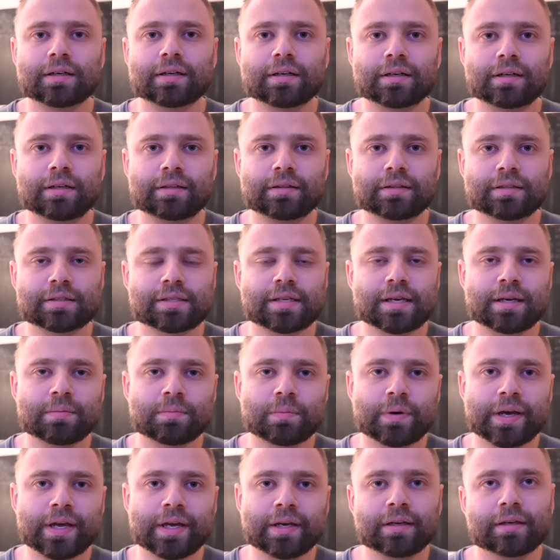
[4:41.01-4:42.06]
in the
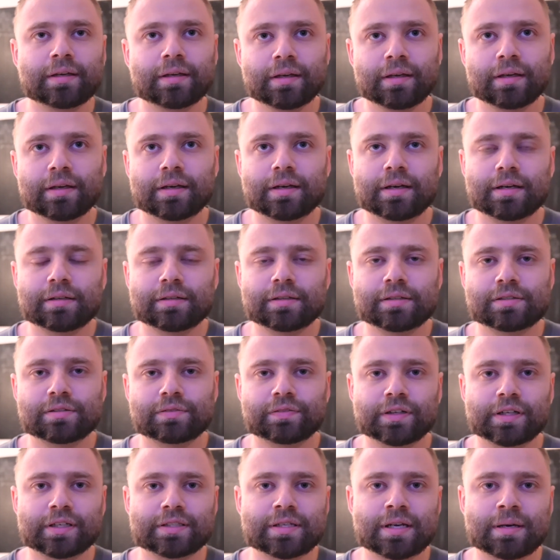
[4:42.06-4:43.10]
same way as,
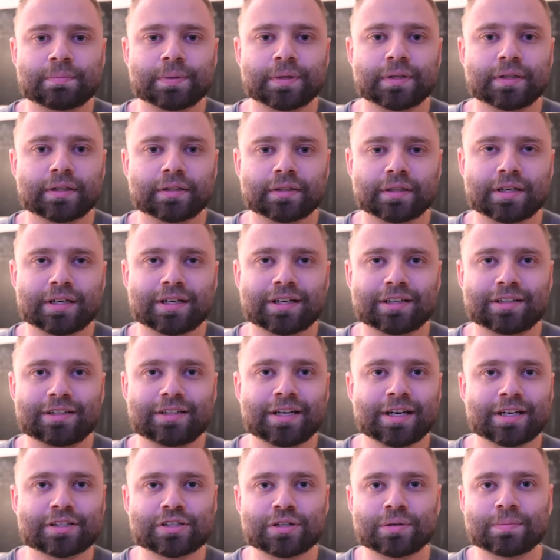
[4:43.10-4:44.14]
for example,
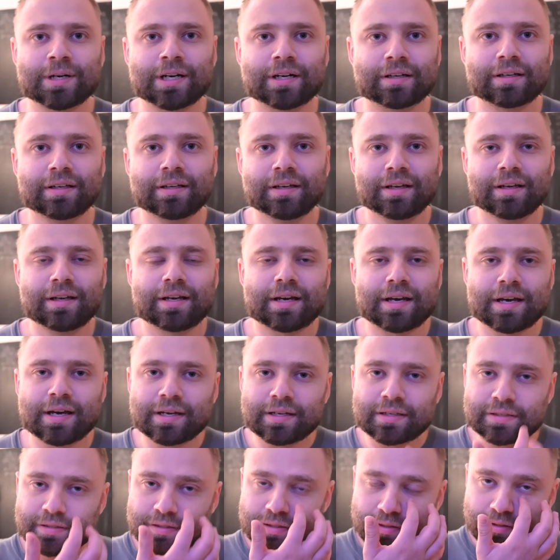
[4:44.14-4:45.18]
DxOMark
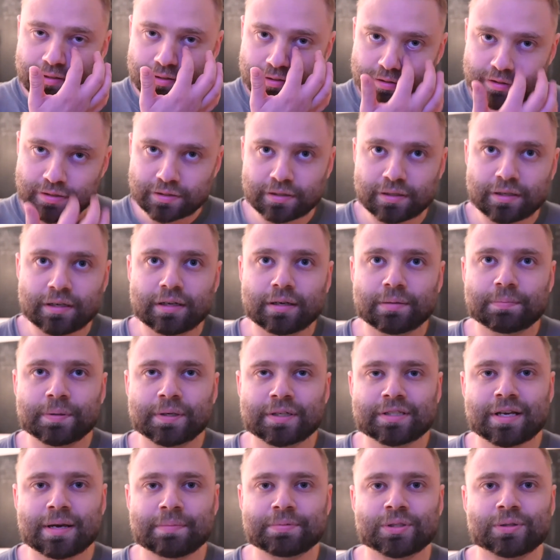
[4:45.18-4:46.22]
has these
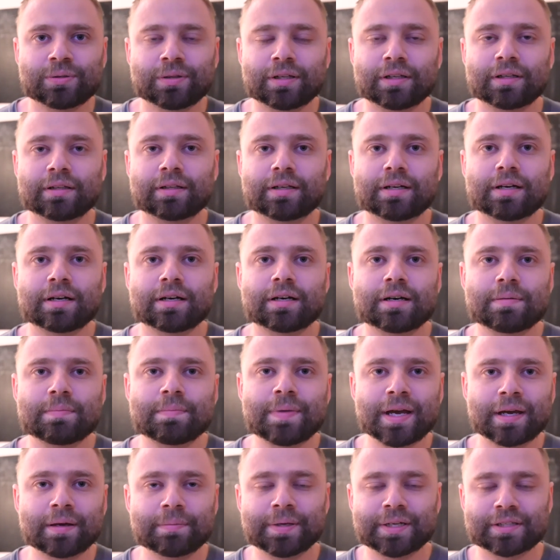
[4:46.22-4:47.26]
perceptual
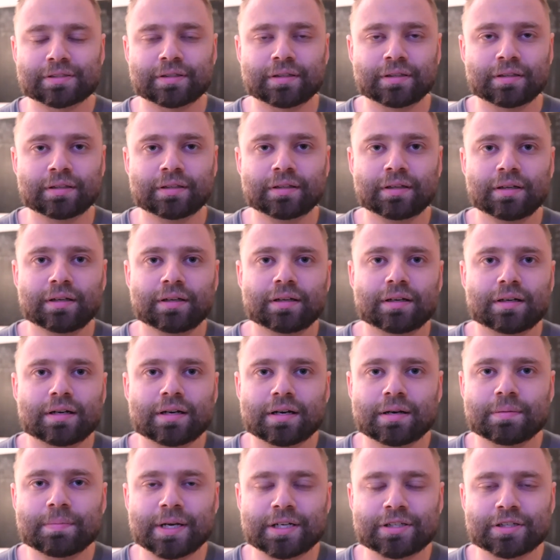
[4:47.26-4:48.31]
megapixel
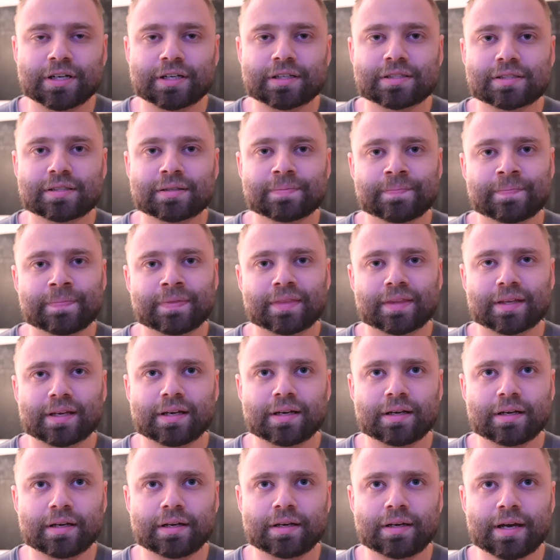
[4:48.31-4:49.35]
metrics.
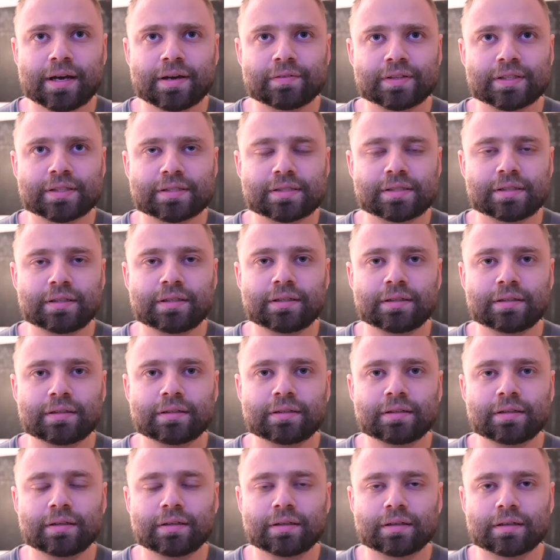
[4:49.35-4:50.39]
And I haven't
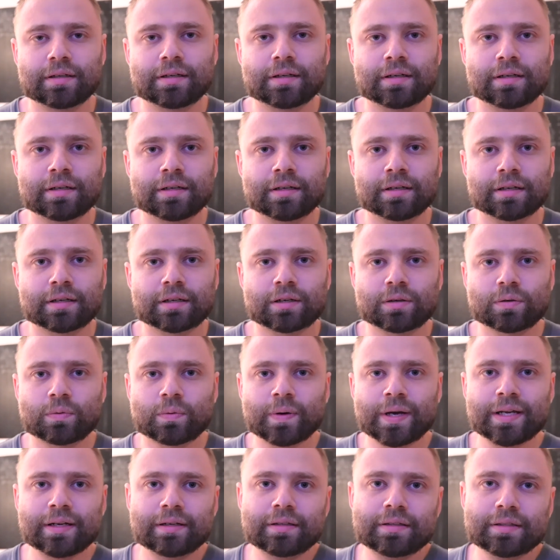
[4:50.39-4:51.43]
seen
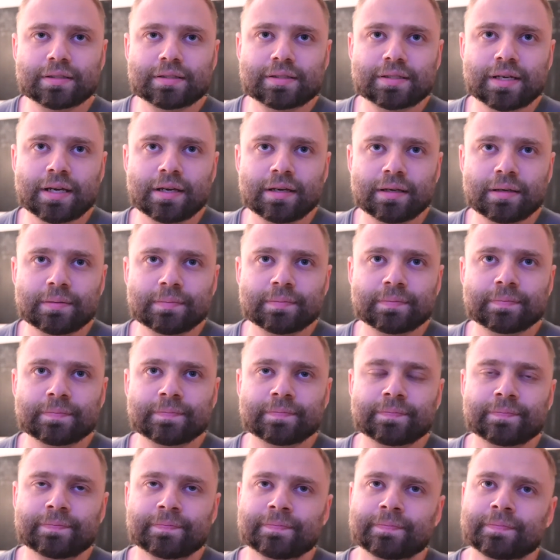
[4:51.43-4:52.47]
quite the
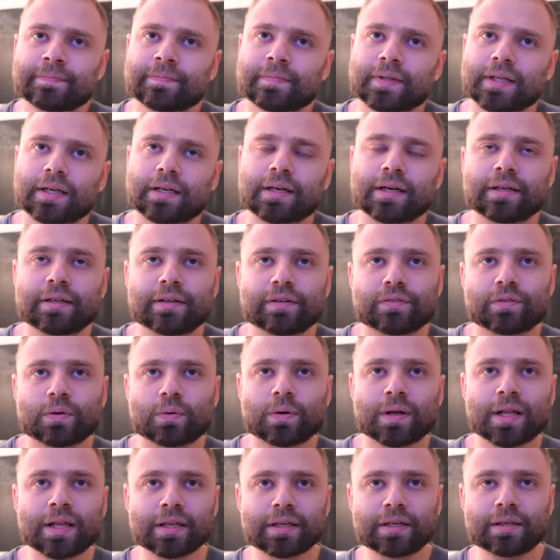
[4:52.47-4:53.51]
same kind of
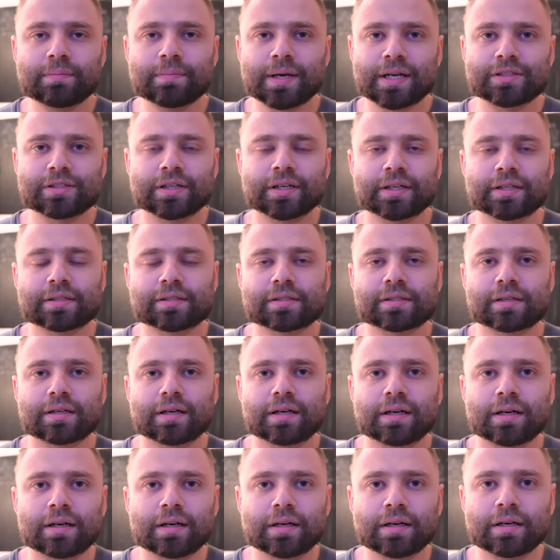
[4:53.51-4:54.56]
quality metrics
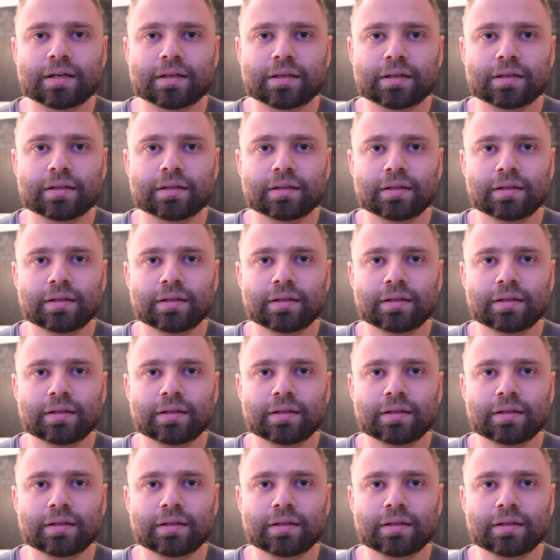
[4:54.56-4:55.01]
on